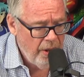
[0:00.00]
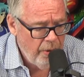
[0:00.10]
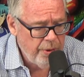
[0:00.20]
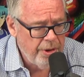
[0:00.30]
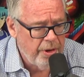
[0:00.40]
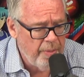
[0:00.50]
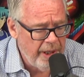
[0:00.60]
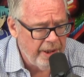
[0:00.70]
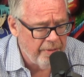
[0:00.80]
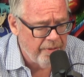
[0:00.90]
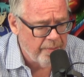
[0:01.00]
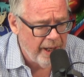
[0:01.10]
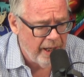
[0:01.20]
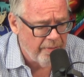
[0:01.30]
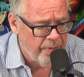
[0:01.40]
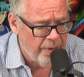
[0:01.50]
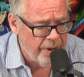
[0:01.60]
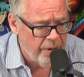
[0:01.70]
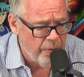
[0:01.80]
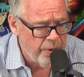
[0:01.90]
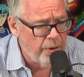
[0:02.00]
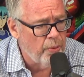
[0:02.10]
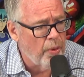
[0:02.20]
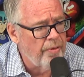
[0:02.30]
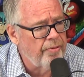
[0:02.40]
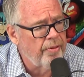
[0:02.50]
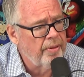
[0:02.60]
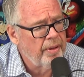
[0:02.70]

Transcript: Who's the comedian from California who's a dwarf?